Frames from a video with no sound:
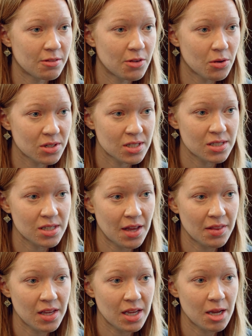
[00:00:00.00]
focuses
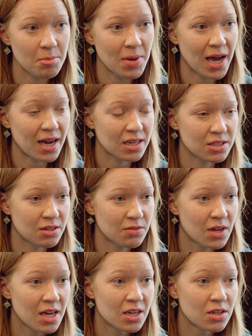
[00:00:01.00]
on the impact
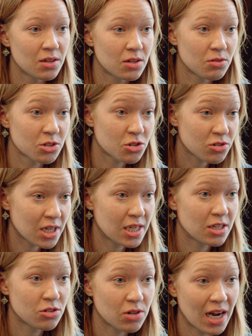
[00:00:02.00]
of
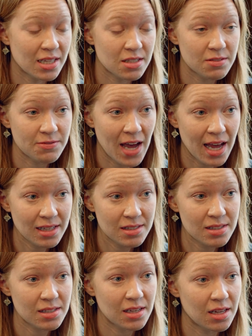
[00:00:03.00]
restricting trans
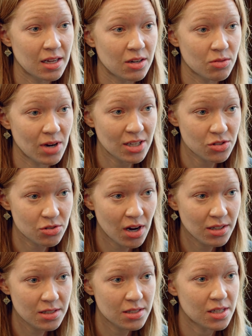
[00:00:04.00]
fats in
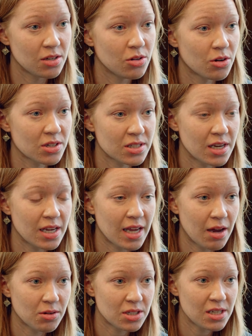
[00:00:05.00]
restaurants in New York City
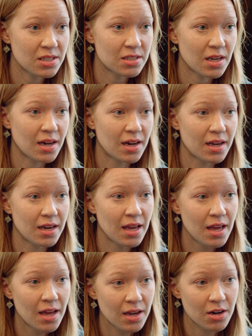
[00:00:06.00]
counties on
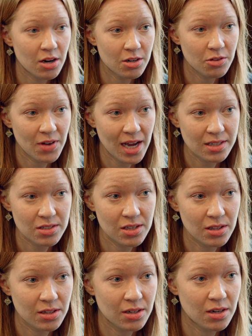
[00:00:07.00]

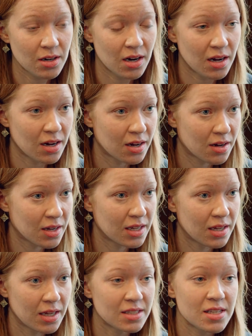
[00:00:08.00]
cardiovascular
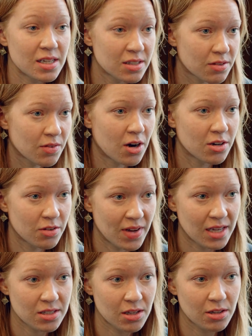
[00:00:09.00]
incidence of
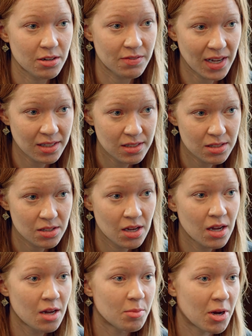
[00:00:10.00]
cardiovascular events,
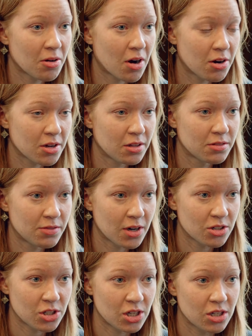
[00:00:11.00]
myocardial
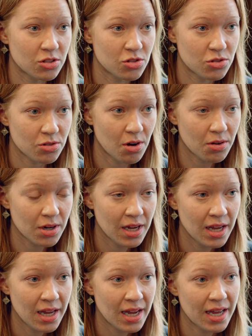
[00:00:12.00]
infarction, and stroke.
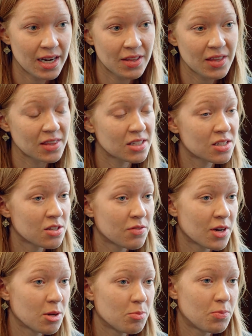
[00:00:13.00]
And I think this is a
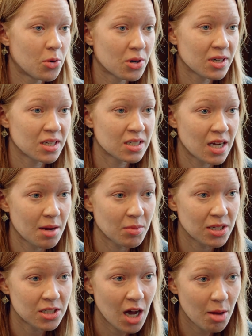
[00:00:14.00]
very important and
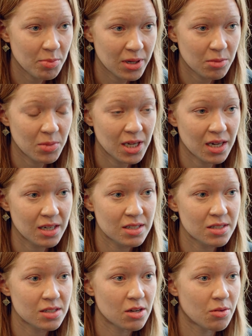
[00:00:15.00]
timely topic
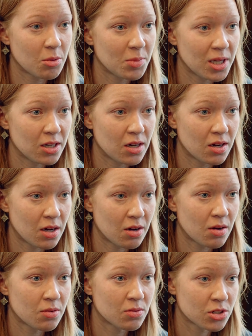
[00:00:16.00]
because there will be
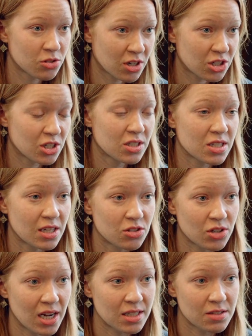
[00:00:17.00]
restrictions on
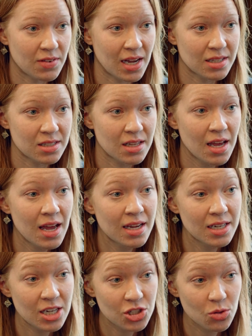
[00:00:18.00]
trans fats
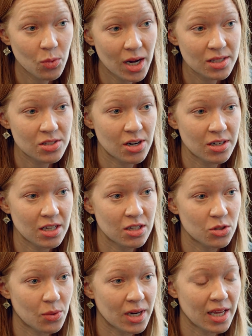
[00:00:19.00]
nationwide starting
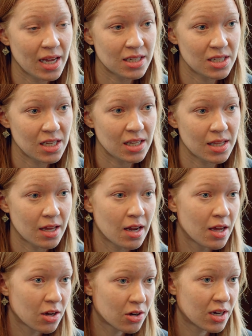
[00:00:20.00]
in 2018 that
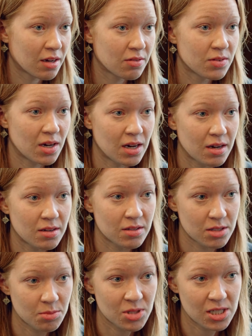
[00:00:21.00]
could have
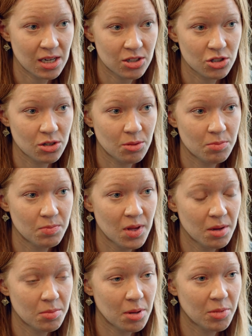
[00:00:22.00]
substantial
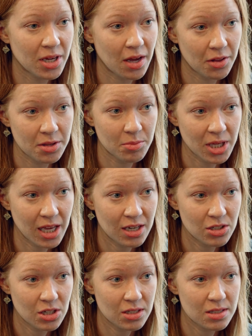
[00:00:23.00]
public health
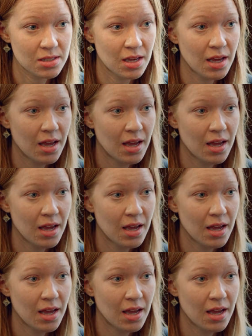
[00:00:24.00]
implications.